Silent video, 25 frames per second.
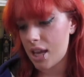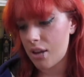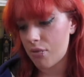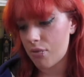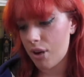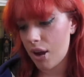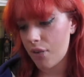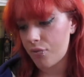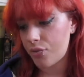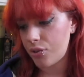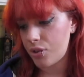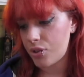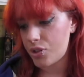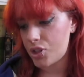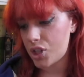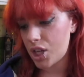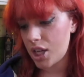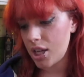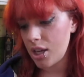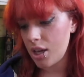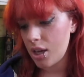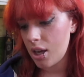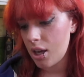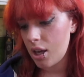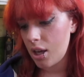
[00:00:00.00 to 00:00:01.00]
a
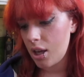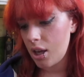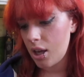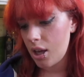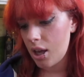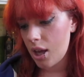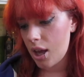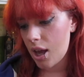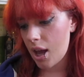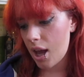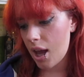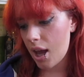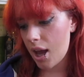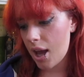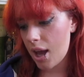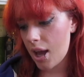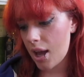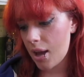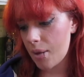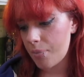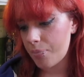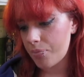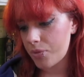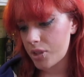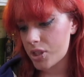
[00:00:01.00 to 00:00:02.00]
refugee,
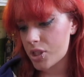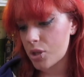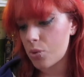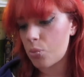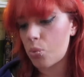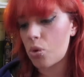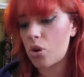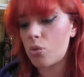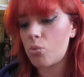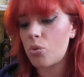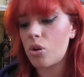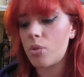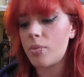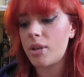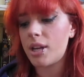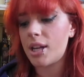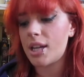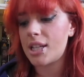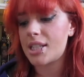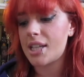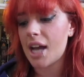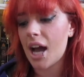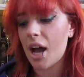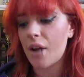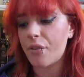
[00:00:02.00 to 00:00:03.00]
so one woman
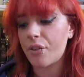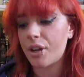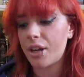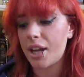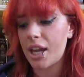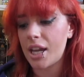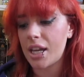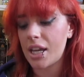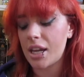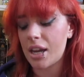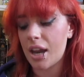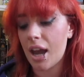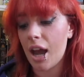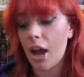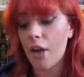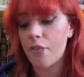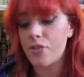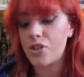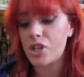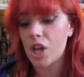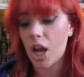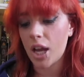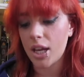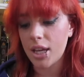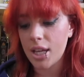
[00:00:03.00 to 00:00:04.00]
is half Canadian, half
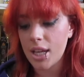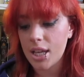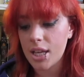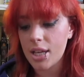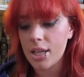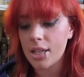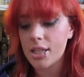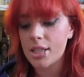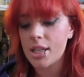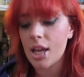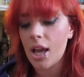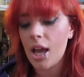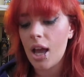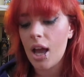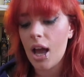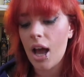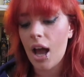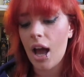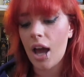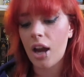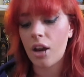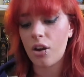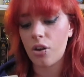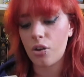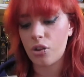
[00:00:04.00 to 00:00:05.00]
Chinese,
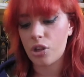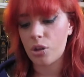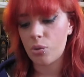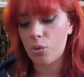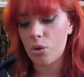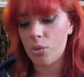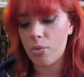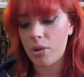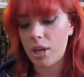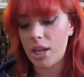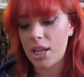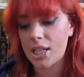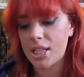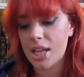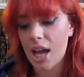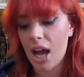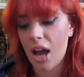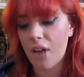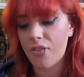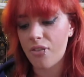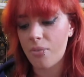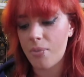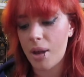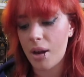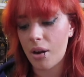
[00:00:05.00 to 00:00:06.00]
and another woman is
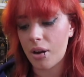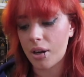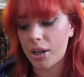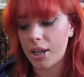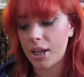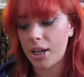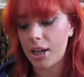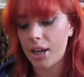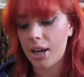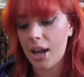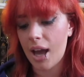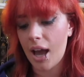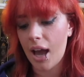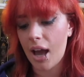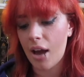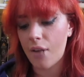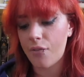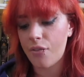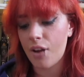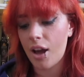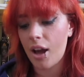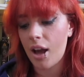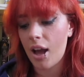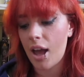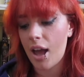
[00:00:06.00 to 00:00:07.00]
half American and
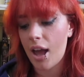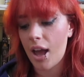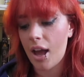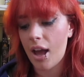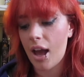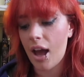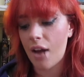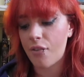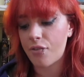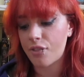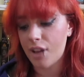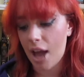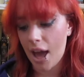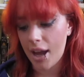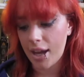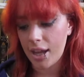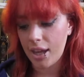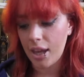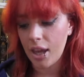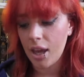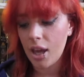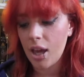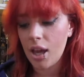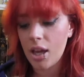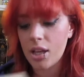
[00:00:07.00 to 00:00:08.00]
half Afghani,
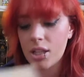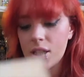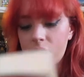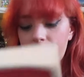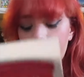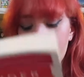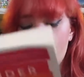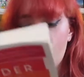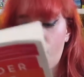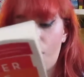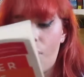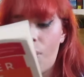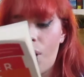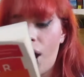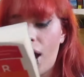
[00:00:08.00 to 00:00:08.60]
so,